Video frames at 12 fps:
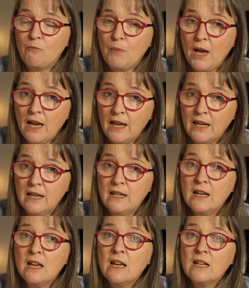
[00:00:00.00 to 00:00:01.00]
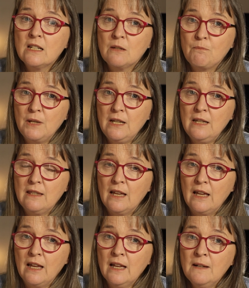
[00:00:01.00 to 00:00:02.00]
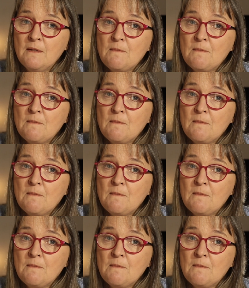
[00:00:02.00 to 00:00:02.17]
paid to be there.